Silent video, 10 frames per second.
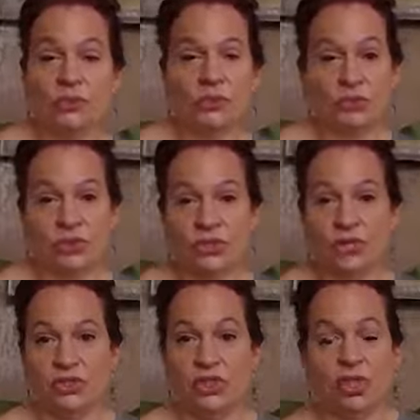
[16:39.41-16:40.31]
The Lord
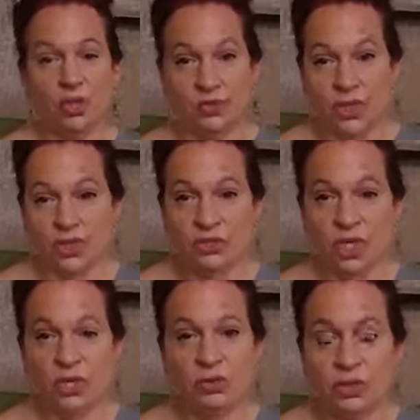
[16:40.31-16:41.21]
tells you, then you pray into
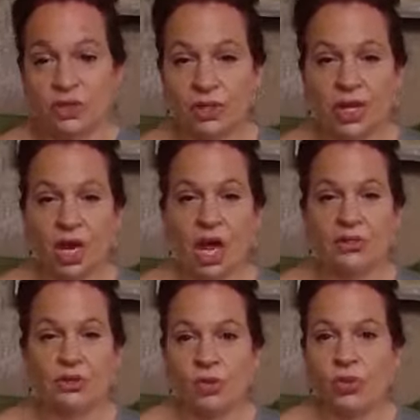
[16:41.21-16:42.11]
it. Lord, I
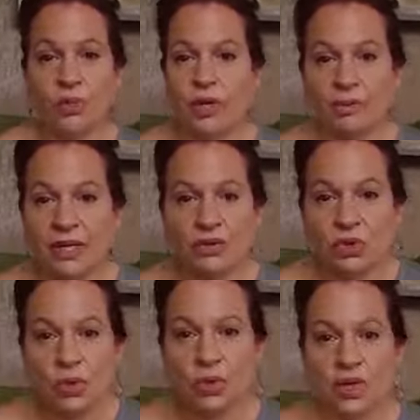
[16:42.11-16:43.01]
don't want what my
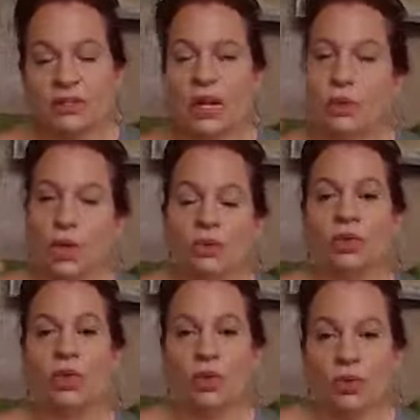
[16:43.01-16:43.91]
soul wants. I want
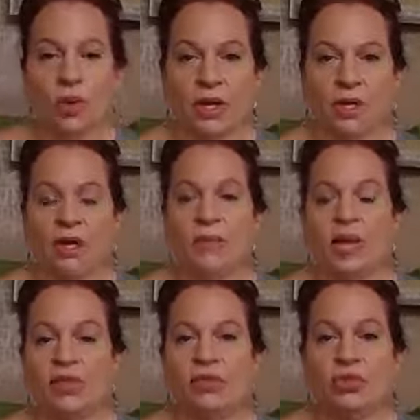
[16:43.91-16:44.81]
what you want.
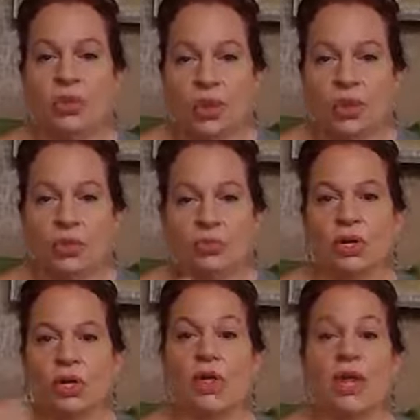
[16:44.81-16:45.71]
My soul is
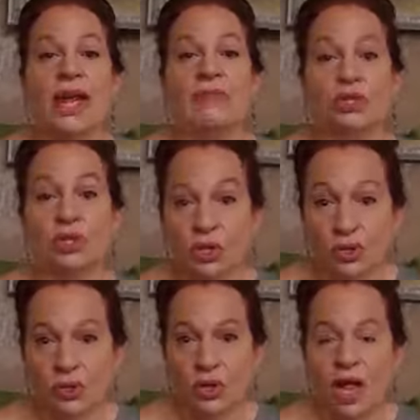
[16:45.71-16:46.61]
going to long after you.
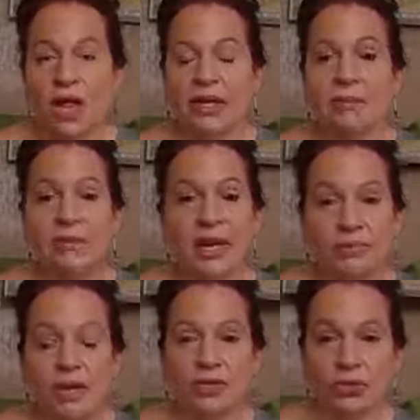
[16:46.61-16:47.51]
I
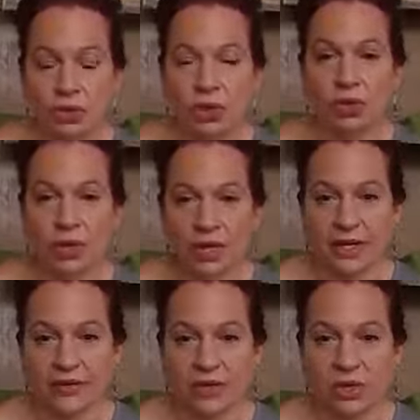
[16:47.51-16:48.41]
command my soul to long
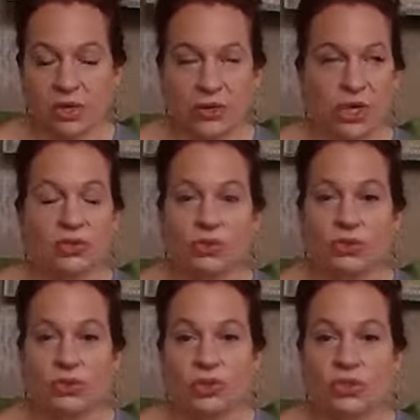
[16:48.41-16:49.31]
after you. So,
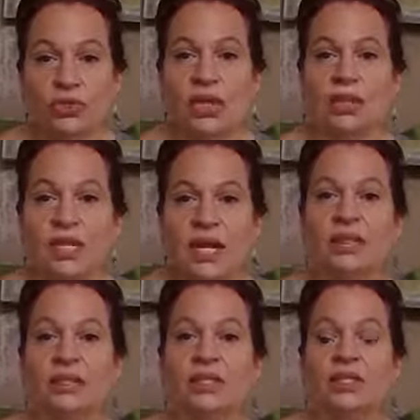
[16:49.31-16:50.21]
Lord, take
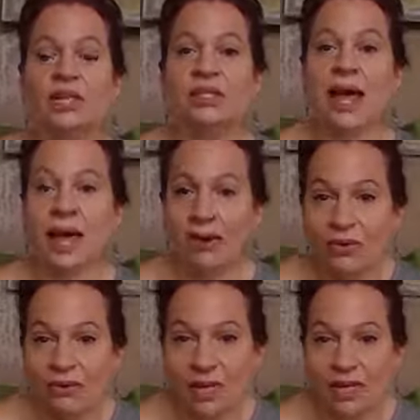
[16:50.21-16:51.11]
these things
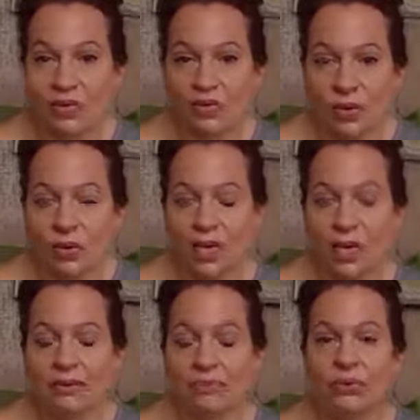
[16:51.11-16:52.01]
out of my soul
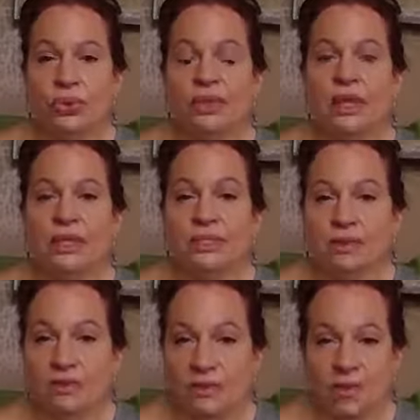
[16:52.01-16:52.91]
and put
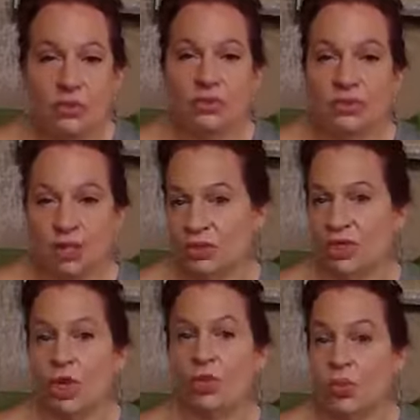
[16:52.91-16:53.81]
into me those things
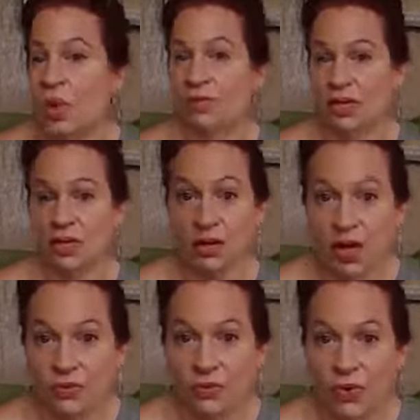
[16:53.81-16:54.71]
that you want me to
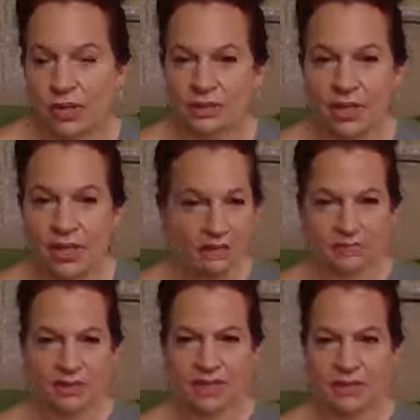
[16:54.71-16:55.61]
long for. See,
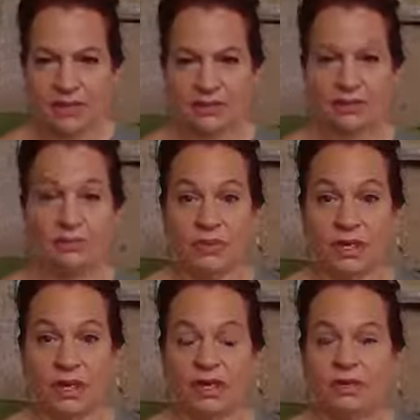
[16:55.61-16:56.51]
that, that's something.
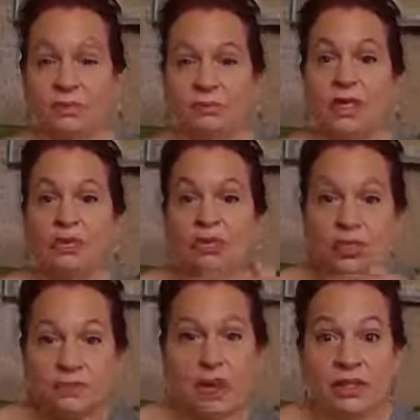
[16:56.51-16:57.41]
That's me
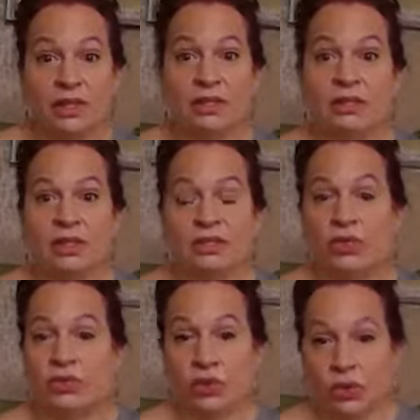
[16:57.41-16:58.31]
responding
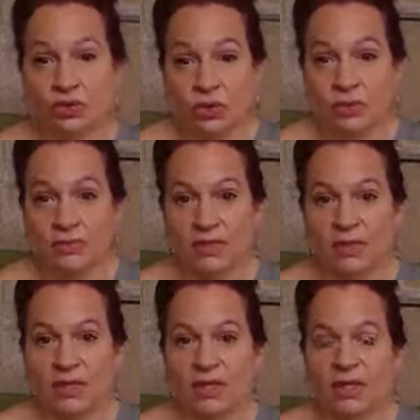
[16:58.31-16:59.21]
to a soul dream.
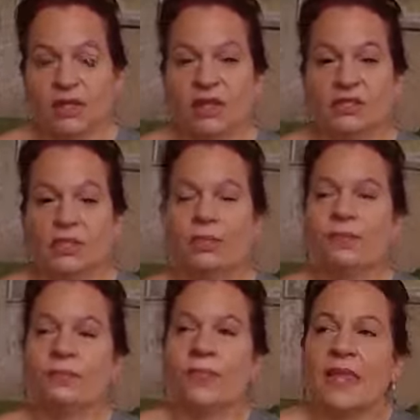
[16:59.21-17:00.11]
So,
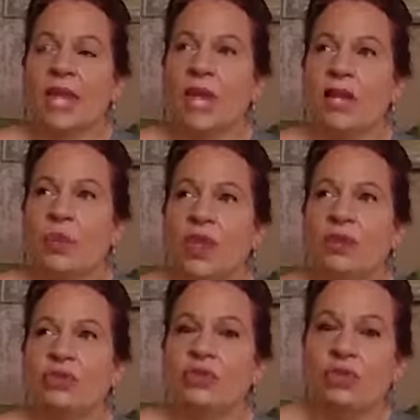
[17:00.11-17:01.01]
anyway,
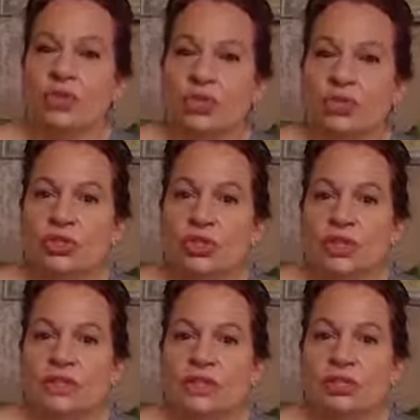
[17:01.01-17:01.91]
so you're going to do this.